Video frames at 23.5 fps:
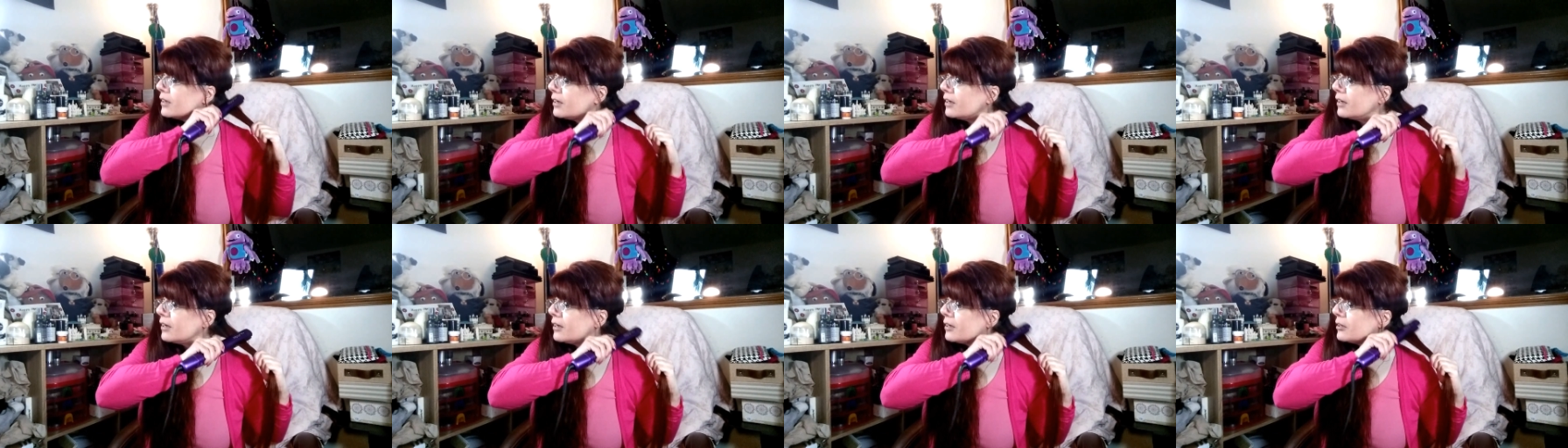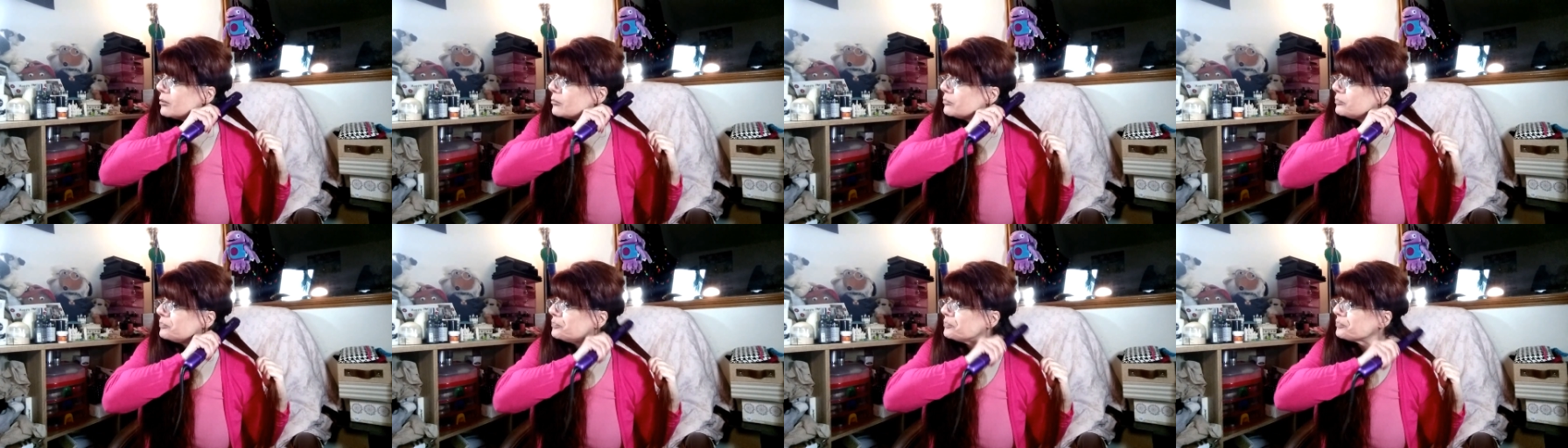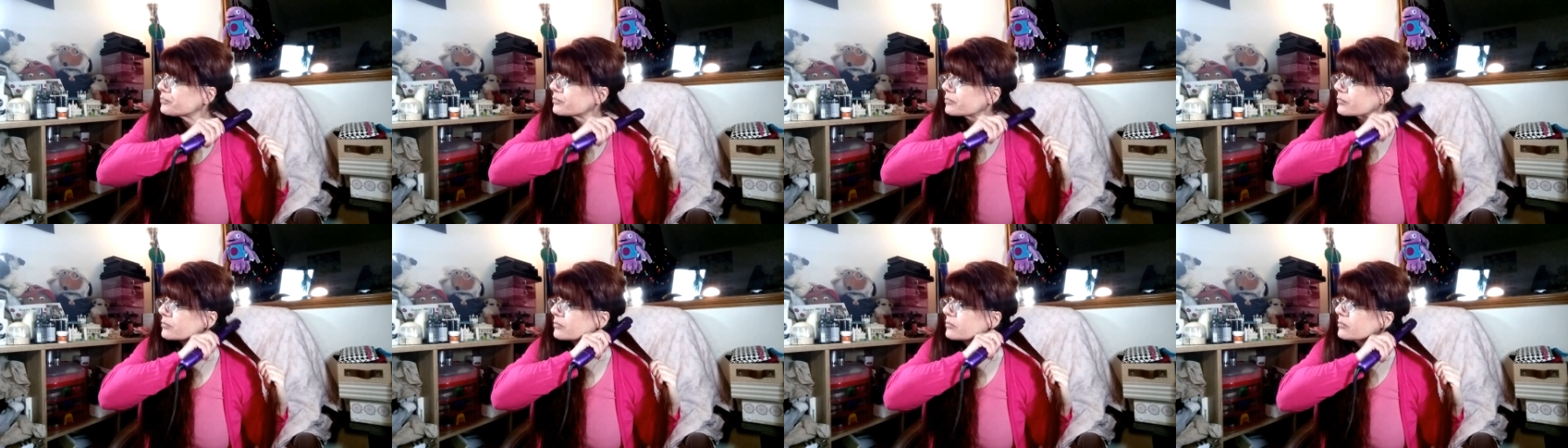And
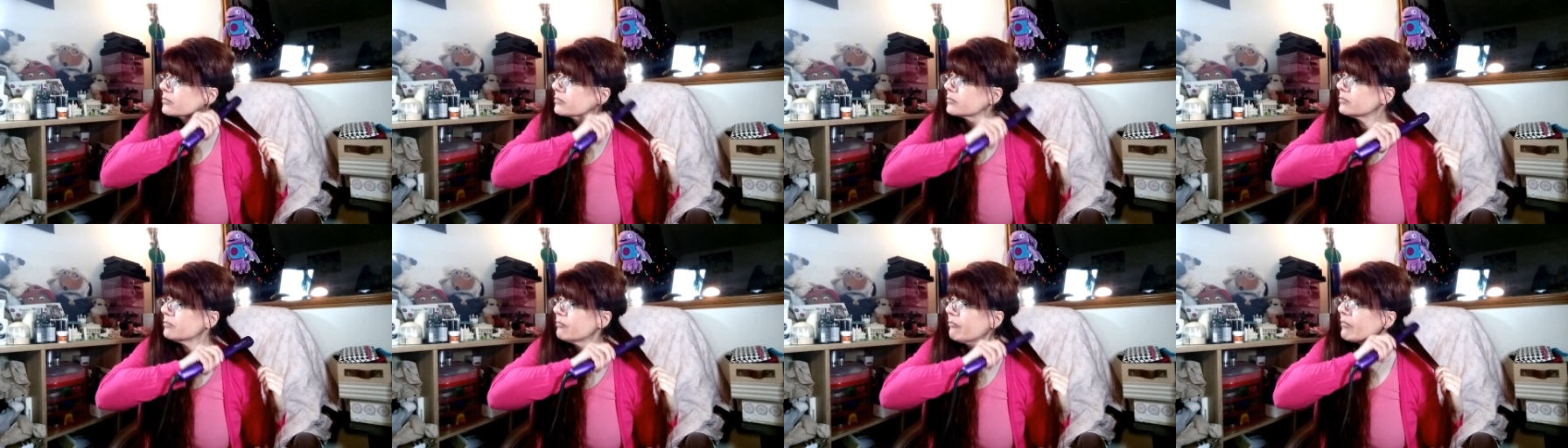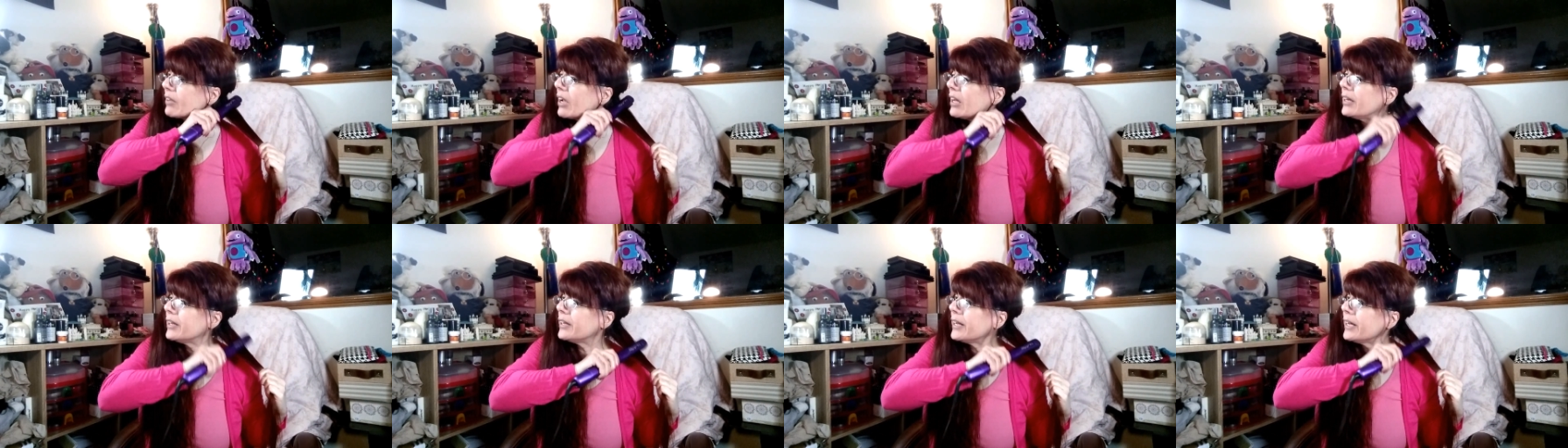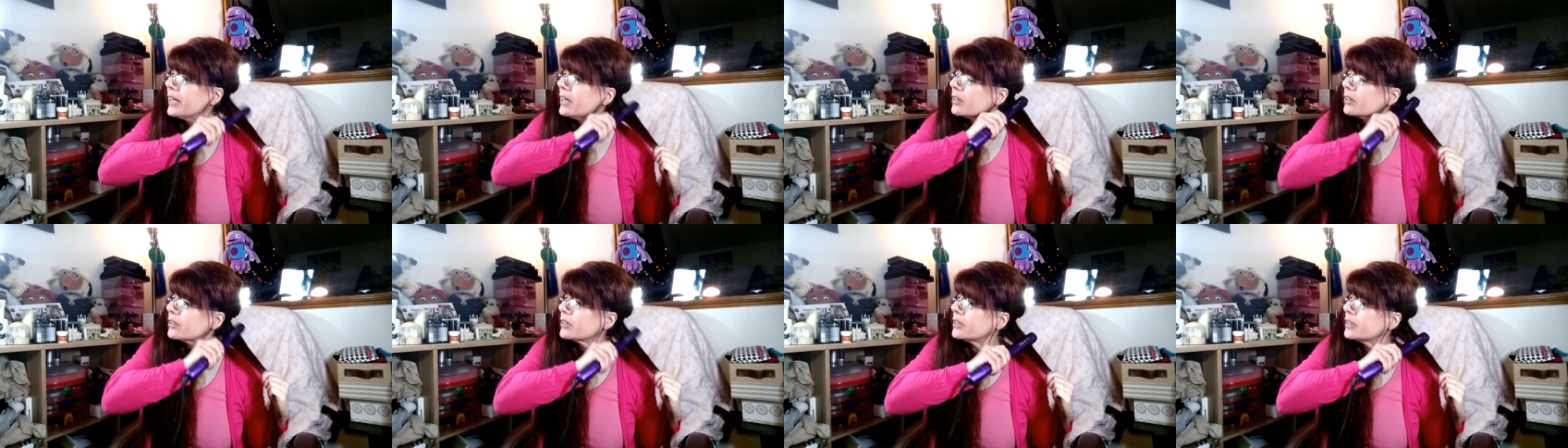in
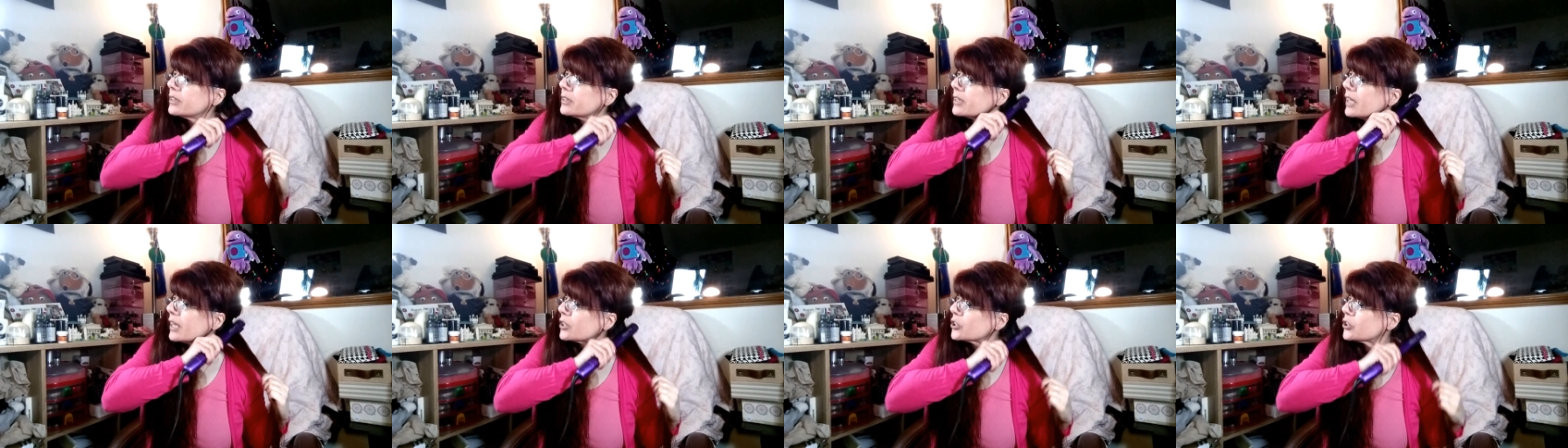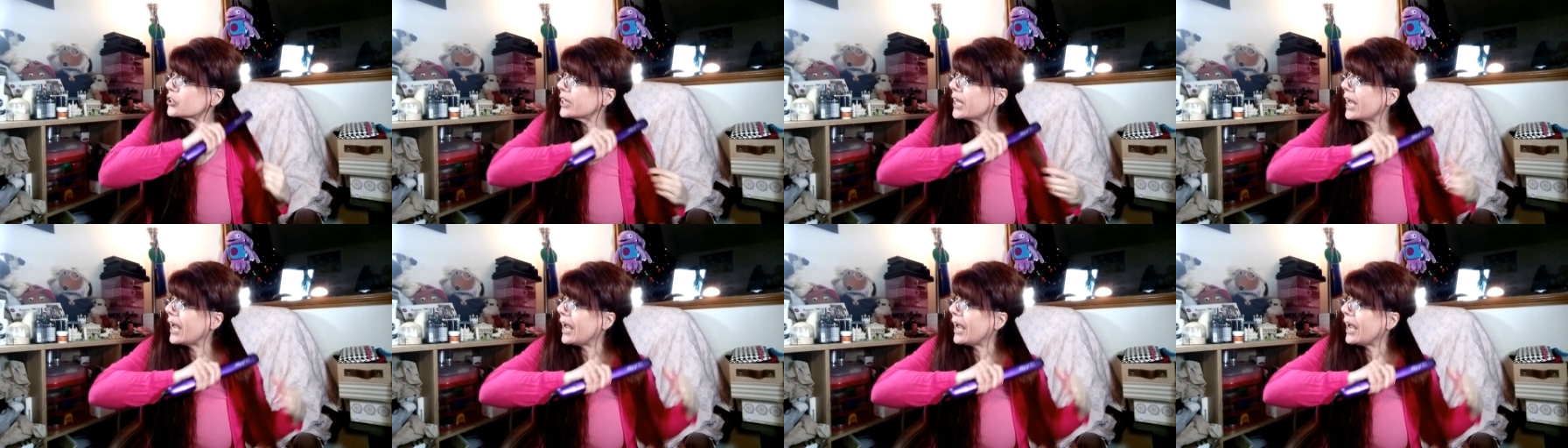England, it's actually